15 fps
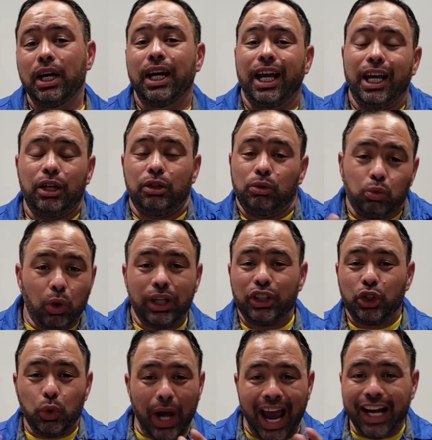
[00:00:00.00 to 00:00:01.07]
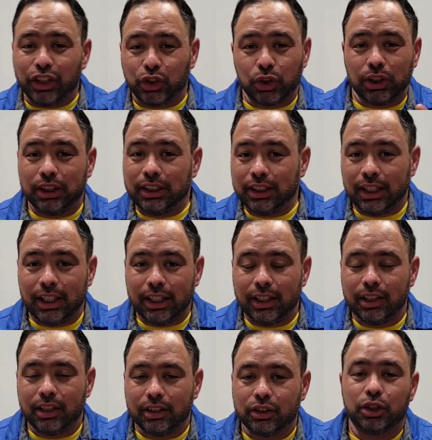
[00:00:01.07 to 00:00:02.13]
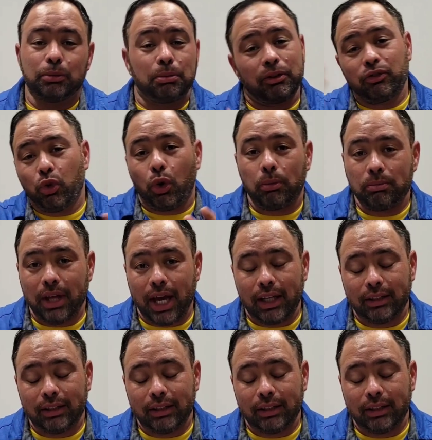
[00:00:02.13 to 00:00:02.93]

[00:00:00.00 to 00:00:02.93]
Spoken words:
and what you actually need to perform that.